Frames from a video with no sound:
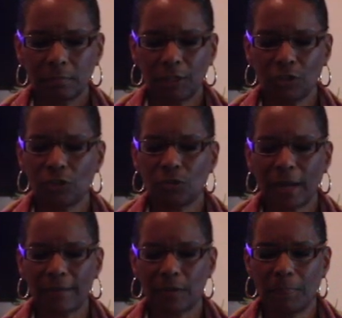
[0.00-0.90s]
And you
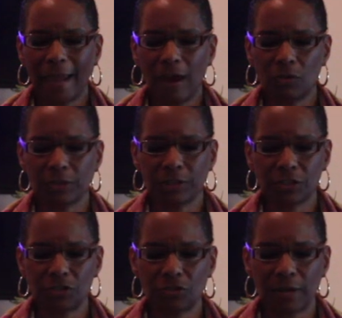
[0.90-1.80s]
have the power and the
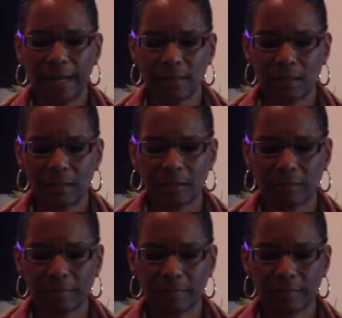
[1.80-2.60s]
strength